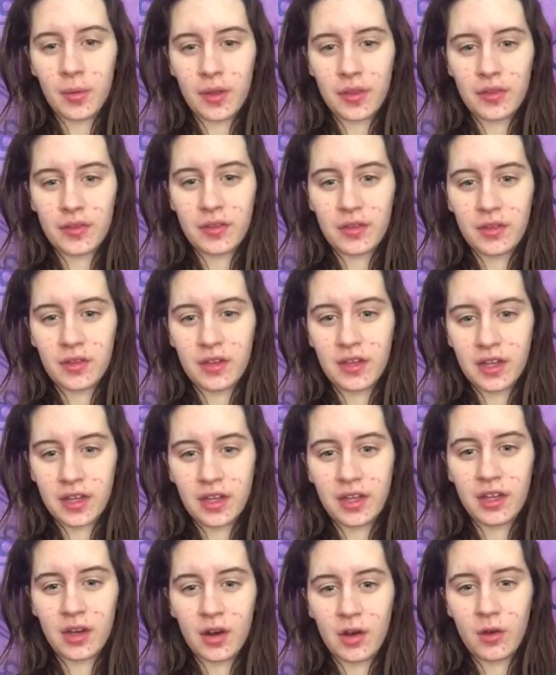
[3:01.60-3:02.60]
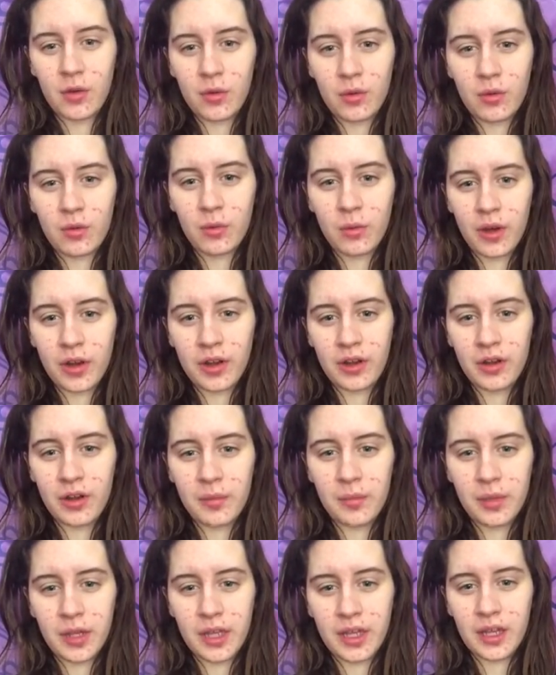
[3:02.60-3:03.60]
want her
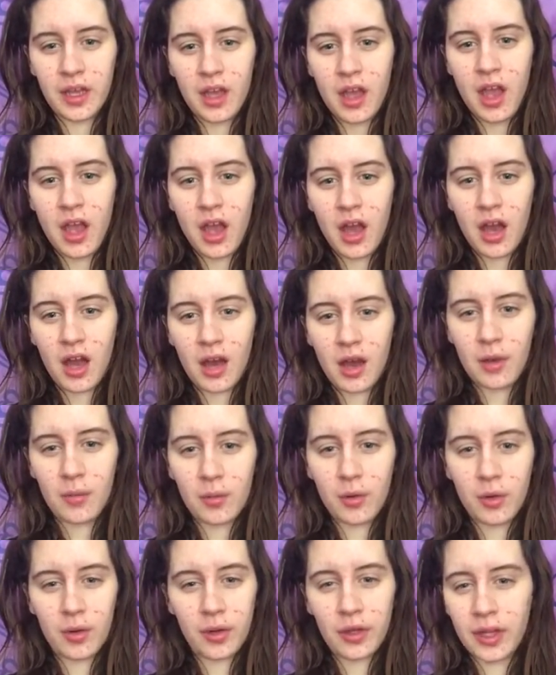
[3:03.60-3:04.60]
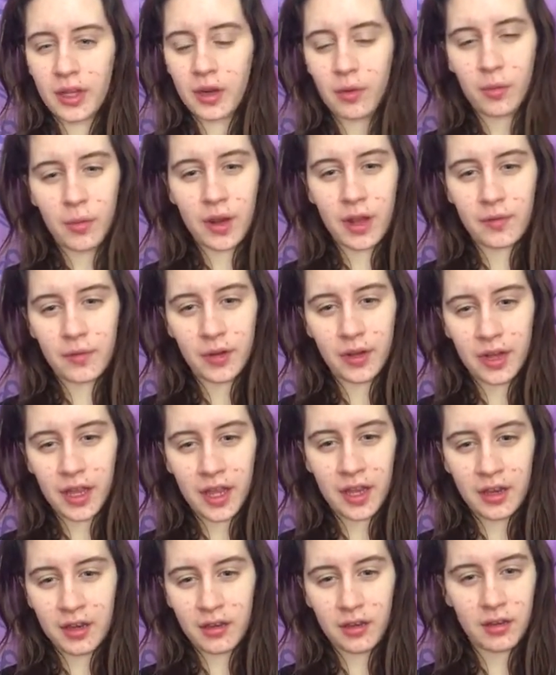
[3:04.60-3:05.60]
to be, or whatever
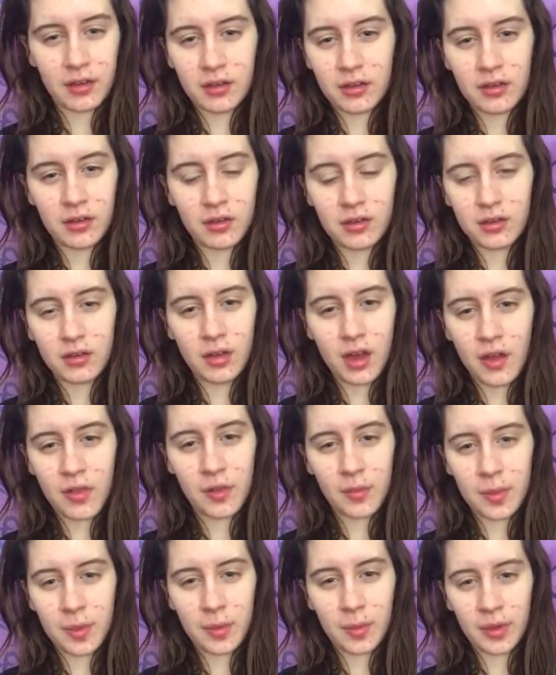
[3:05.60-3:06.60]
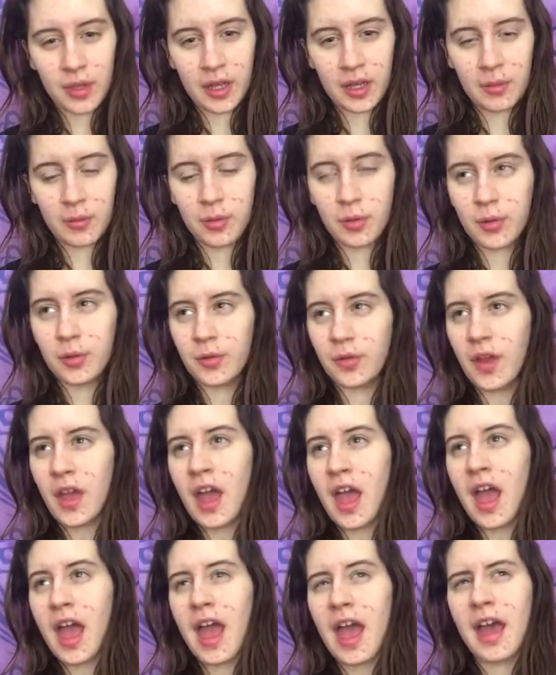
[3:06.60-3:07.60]
can other people can approve.
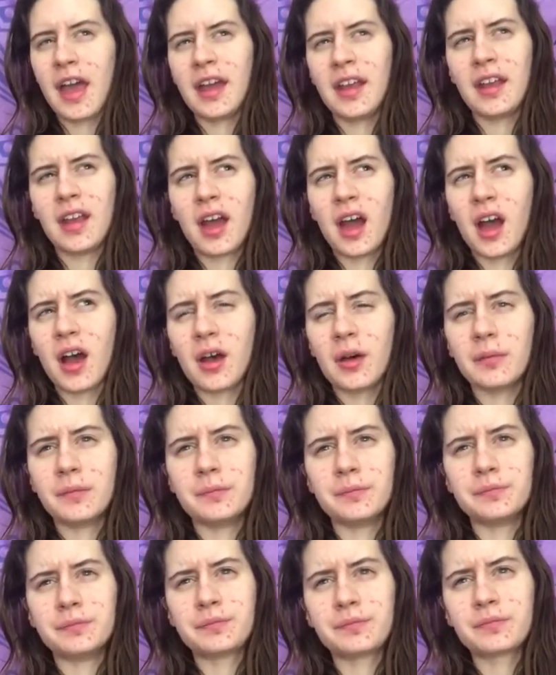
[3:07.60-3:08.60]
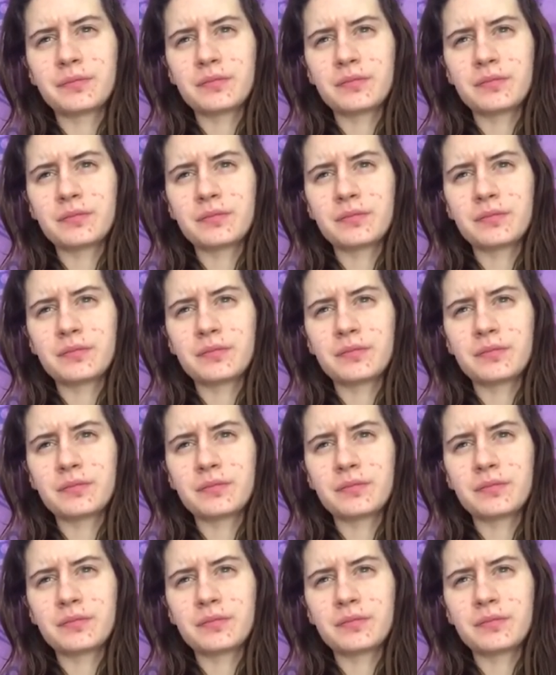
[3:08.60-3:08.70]
And but